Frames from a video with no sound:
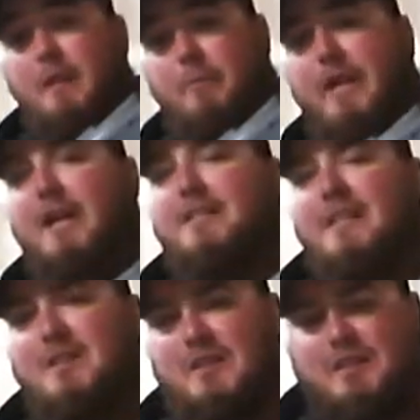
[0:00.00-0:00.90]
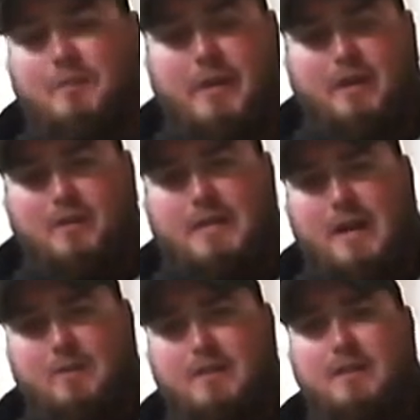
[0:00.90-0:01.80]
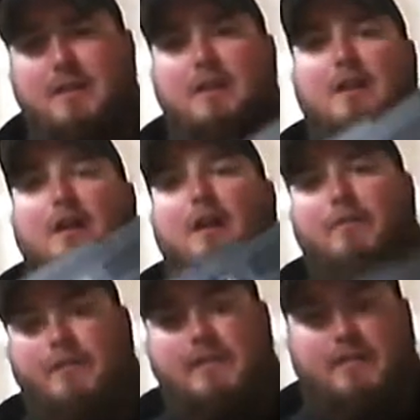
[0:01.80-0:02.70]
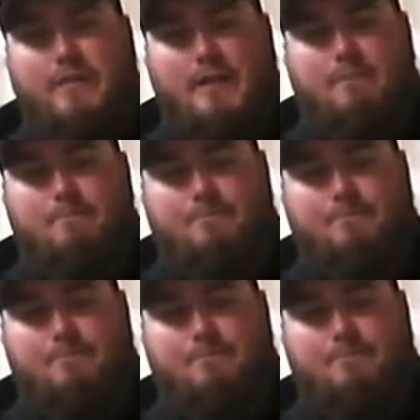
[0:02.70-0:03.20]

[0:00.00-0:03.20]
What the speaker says: Because I took the speakers out of the TV.